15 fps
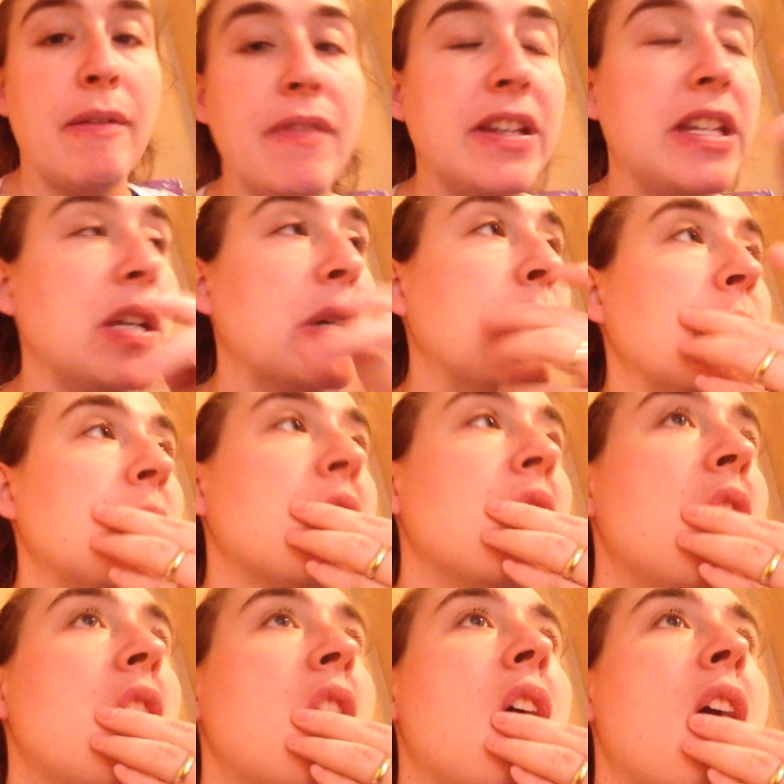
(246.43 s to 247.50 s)
videos,
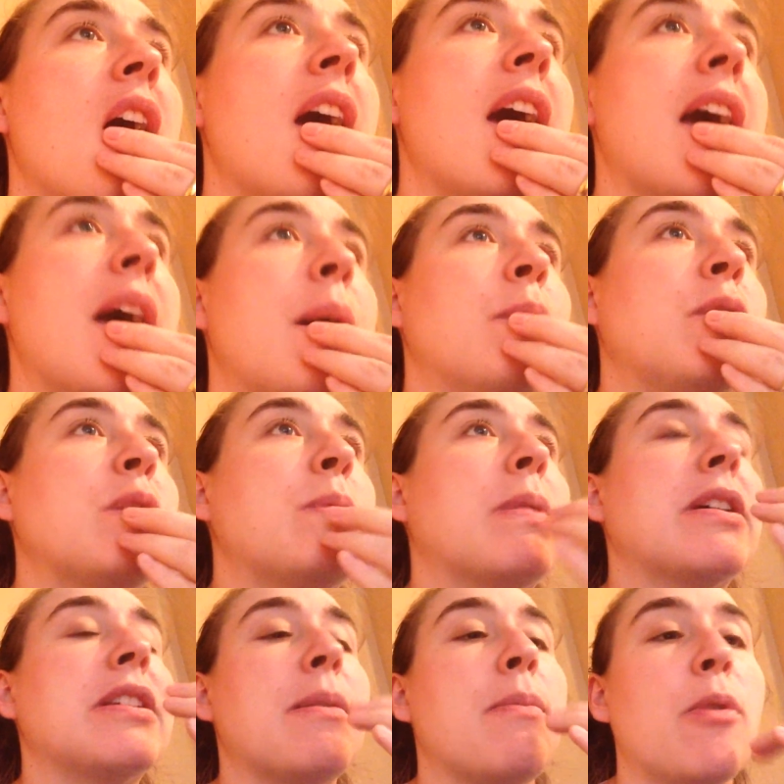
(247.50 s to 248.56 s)
just
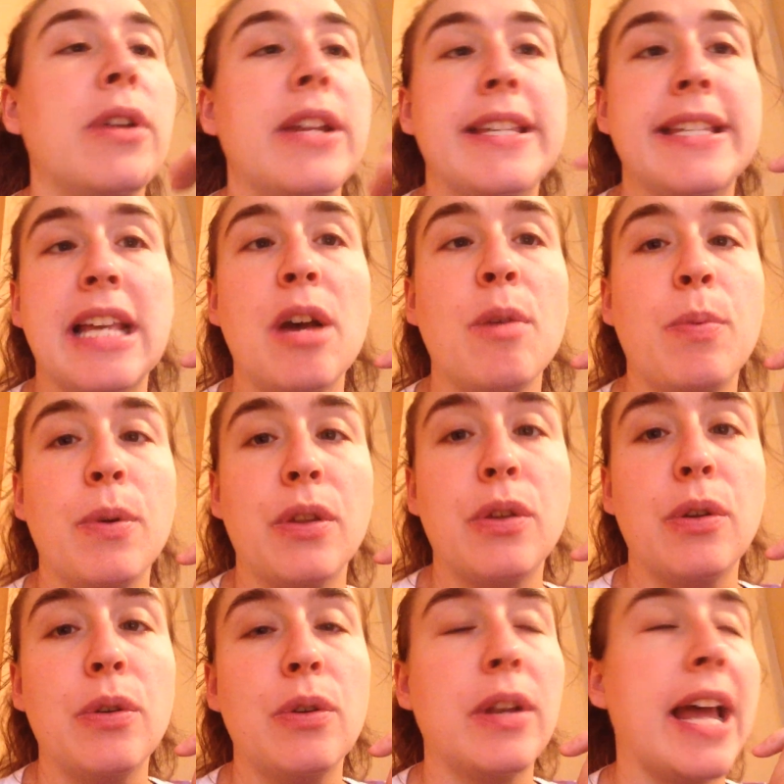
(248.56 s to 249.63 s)
because I'm already set up with
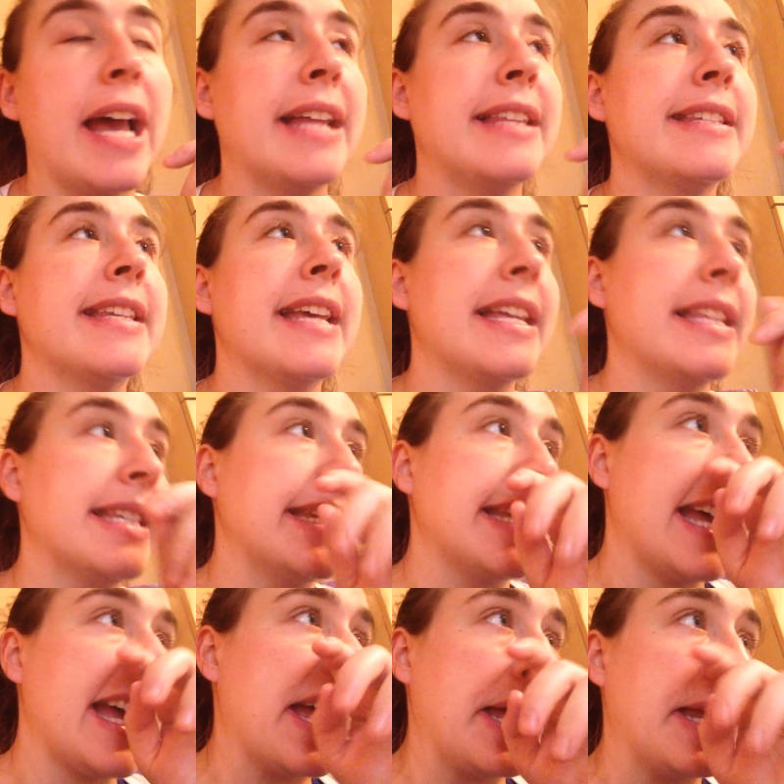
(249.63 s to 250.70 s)
Google AdSense,
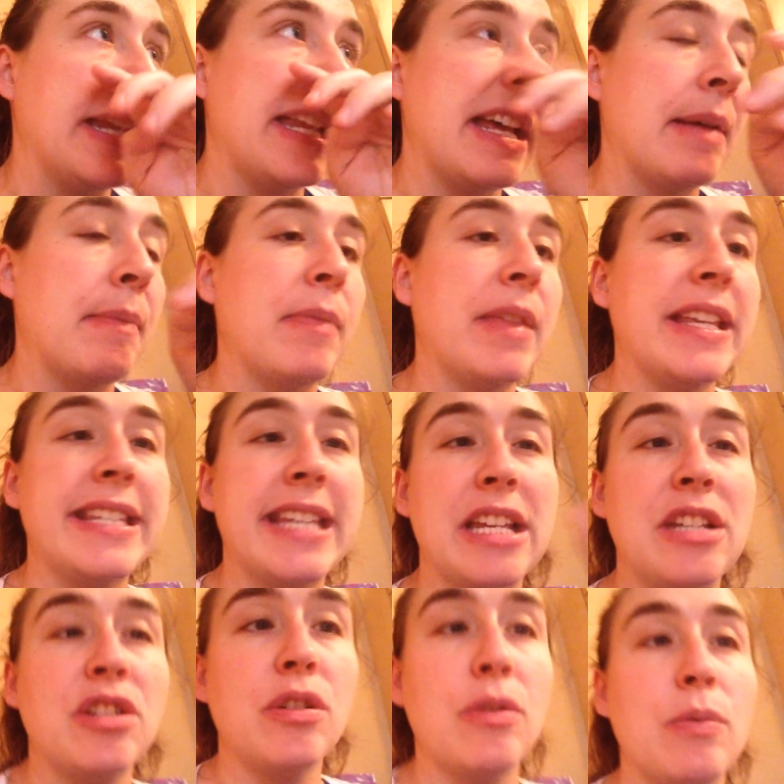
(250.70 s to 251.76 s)
and they
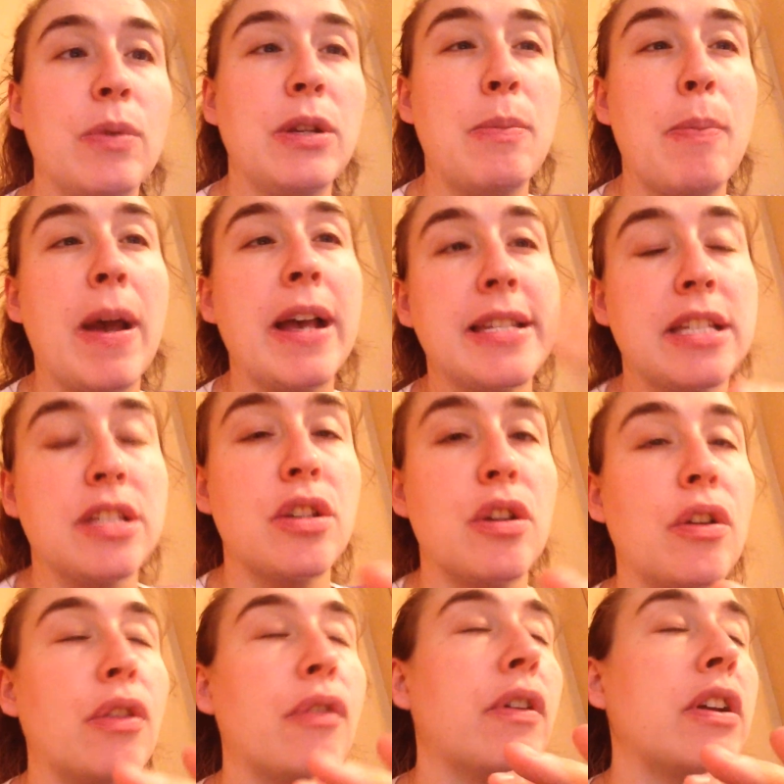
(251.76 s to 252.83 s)
send you, when you pass a
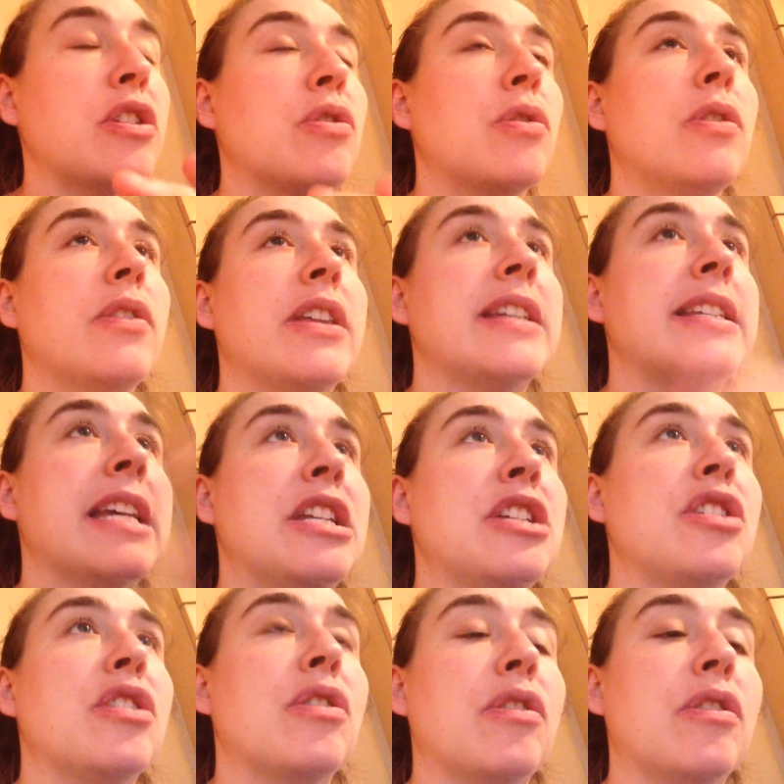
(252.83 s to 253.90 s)
certain threshold, they
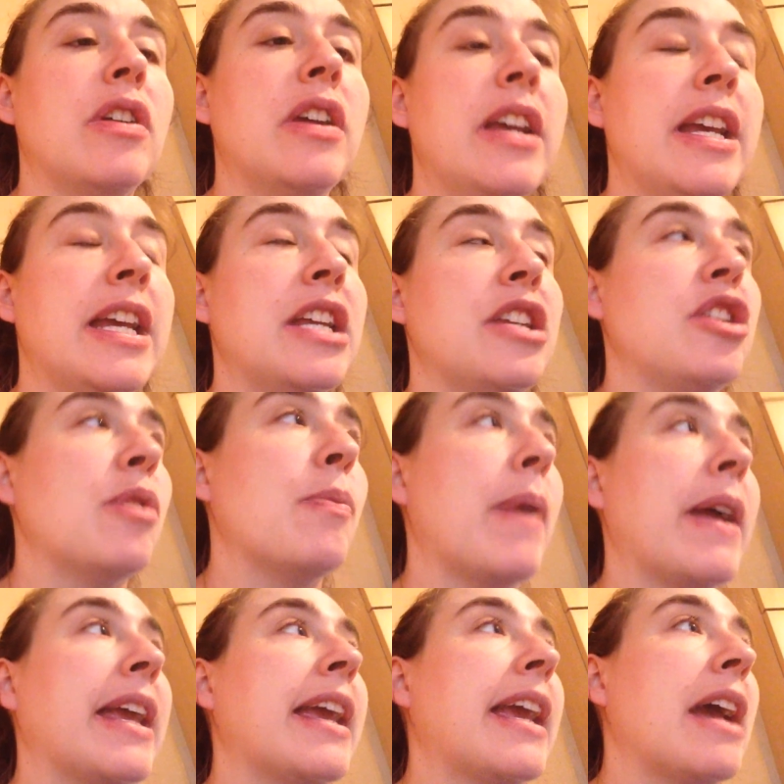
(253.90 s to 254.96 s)
send your into your
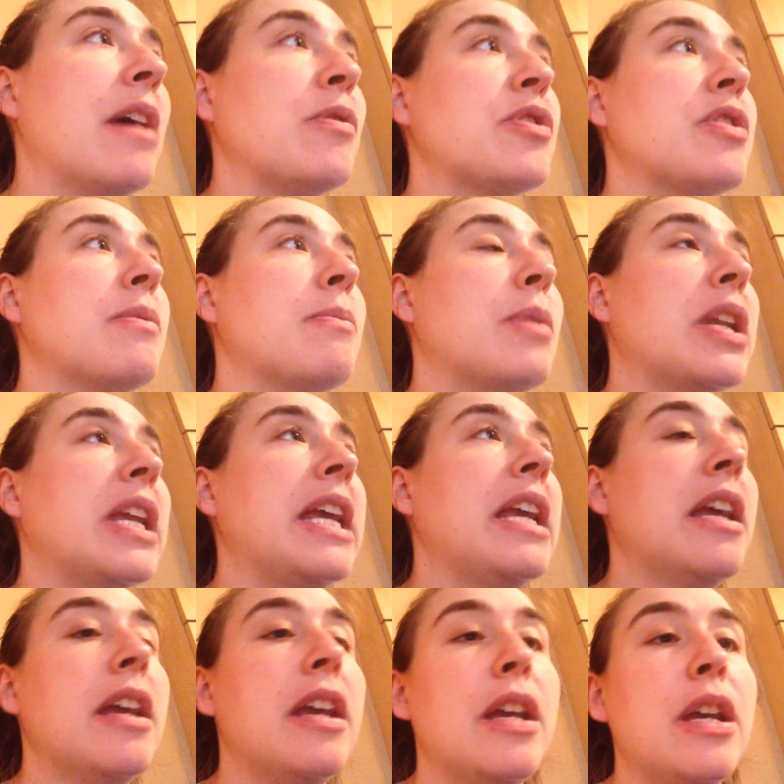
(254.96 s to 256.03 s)
bank account some
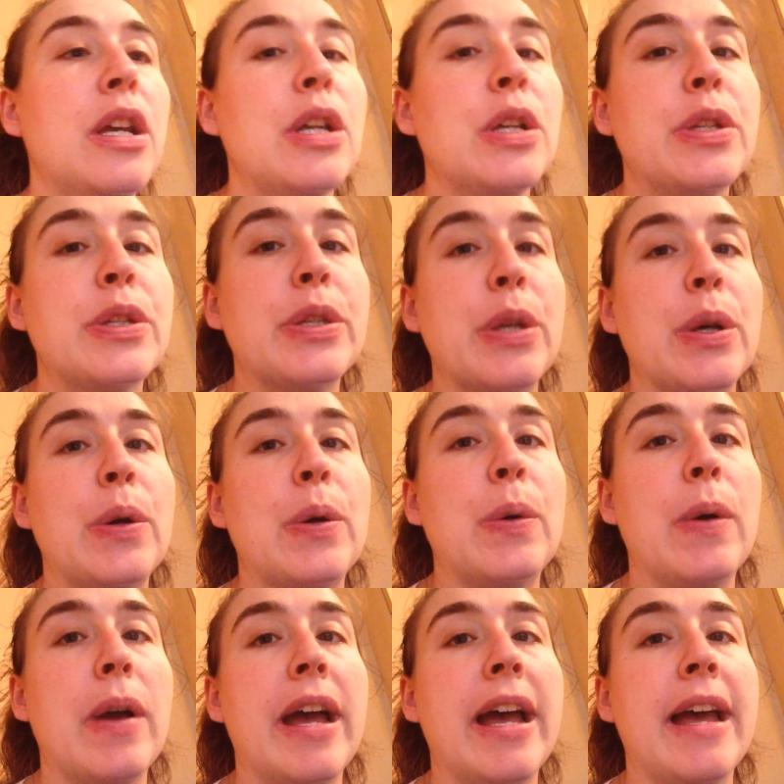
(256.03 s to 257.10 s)
money.
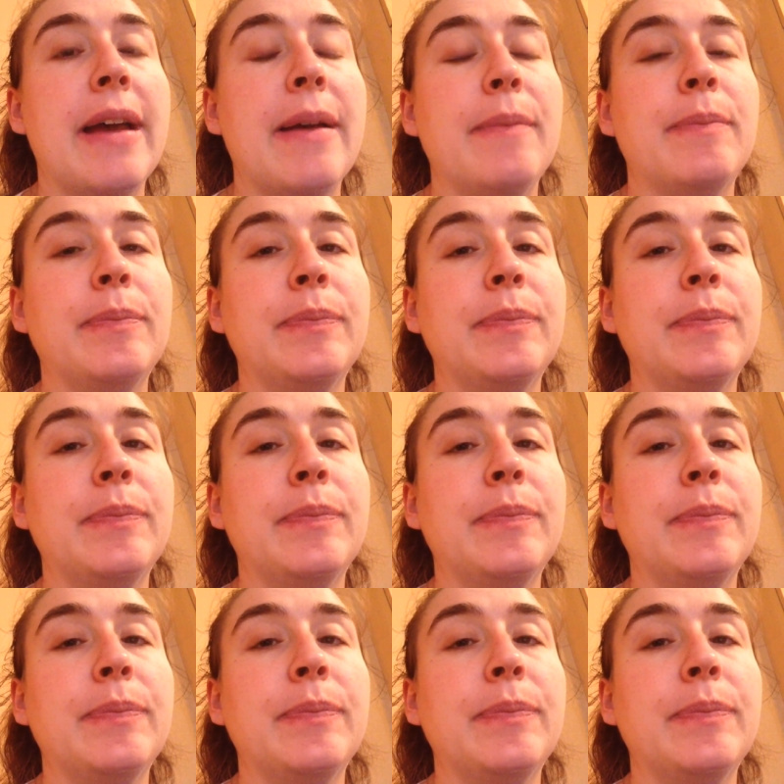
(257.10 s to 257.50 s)
So I